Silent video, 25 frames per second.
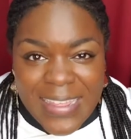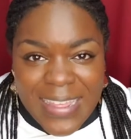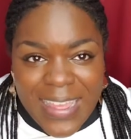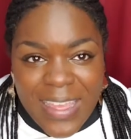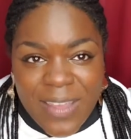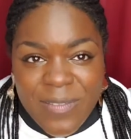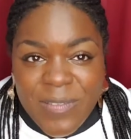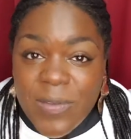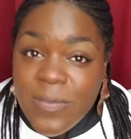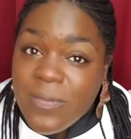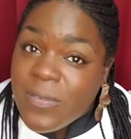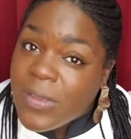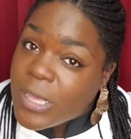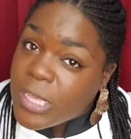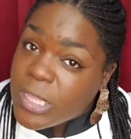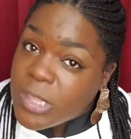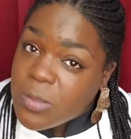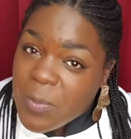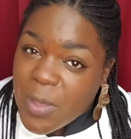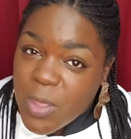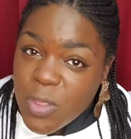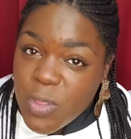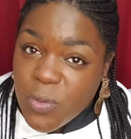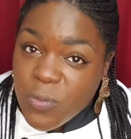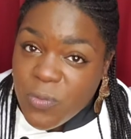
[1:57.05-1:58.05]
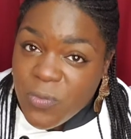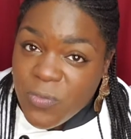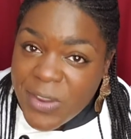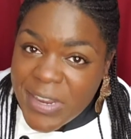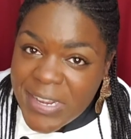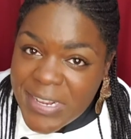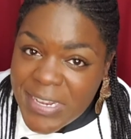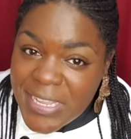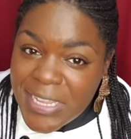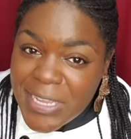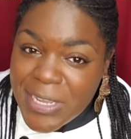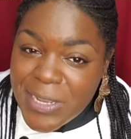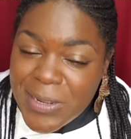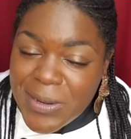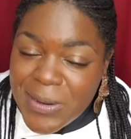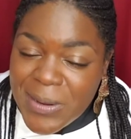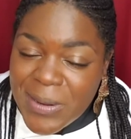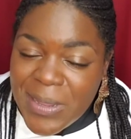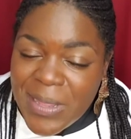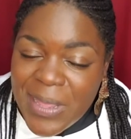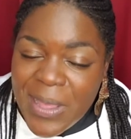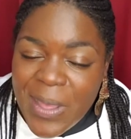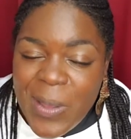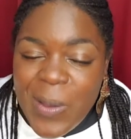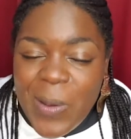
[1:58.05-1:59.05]
I have a very special friend here,
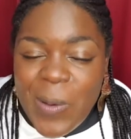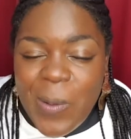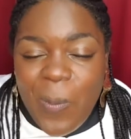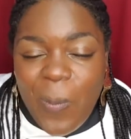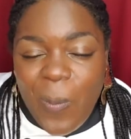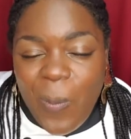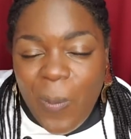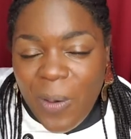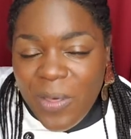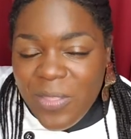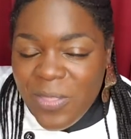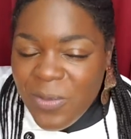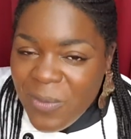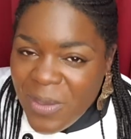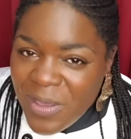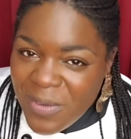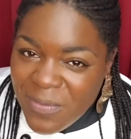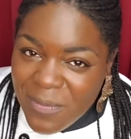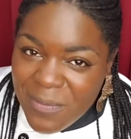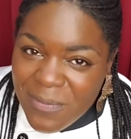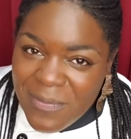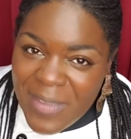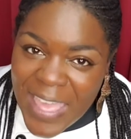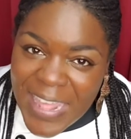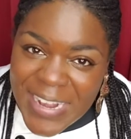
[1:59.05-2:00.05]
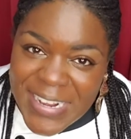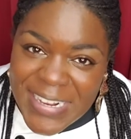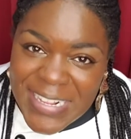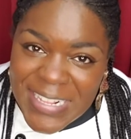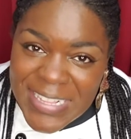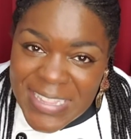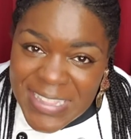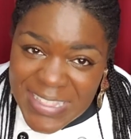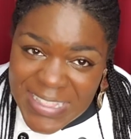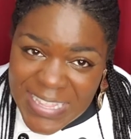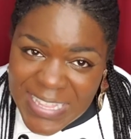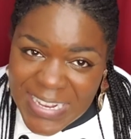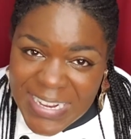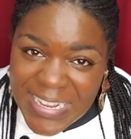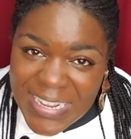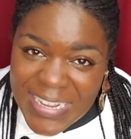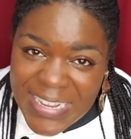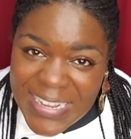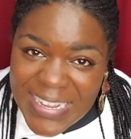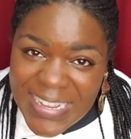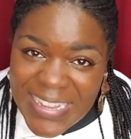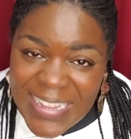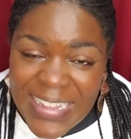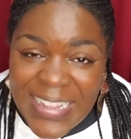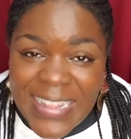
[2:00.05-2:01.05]
all the way from Vatican City.
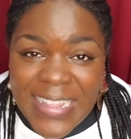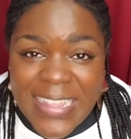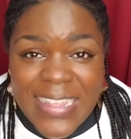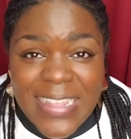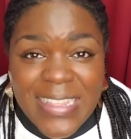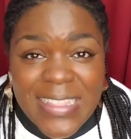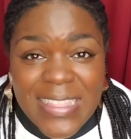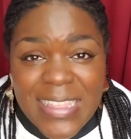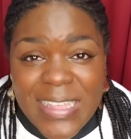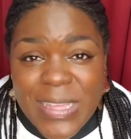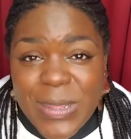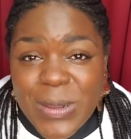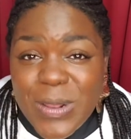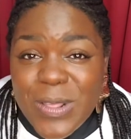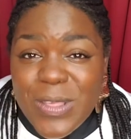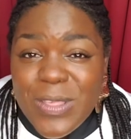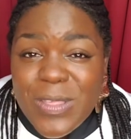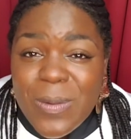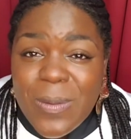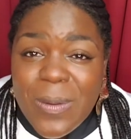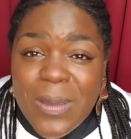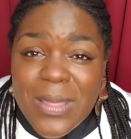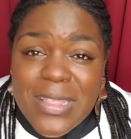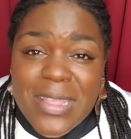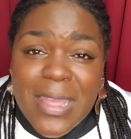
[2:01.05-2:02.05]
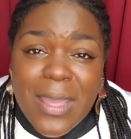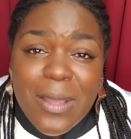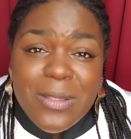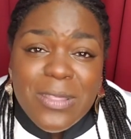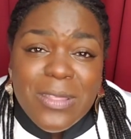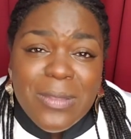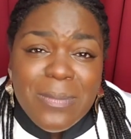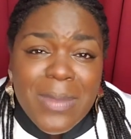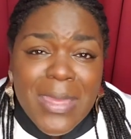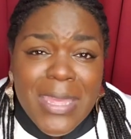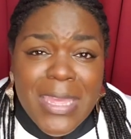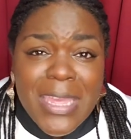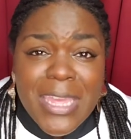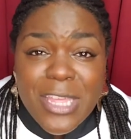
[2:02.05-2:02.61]
He's here to show us how to make